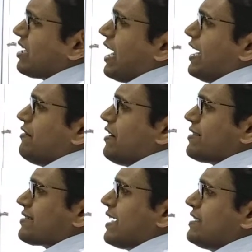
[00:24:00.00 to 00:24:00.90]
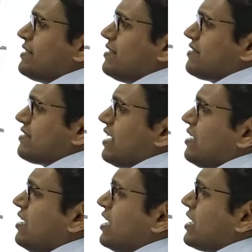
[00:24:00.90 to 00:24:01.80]
I have assigned this
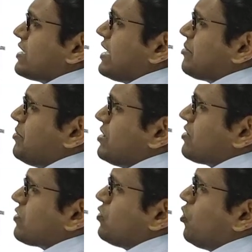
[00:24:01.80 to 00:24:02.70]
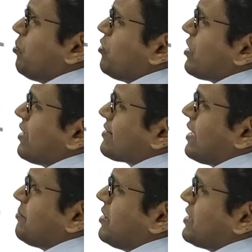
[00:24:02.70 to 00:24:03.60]
cell, that means no more
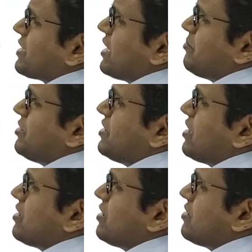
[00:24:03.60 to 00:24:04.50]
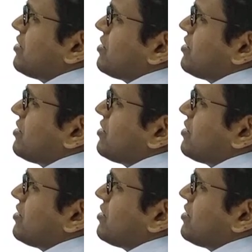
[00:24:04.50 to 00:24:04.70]
assignment can be done in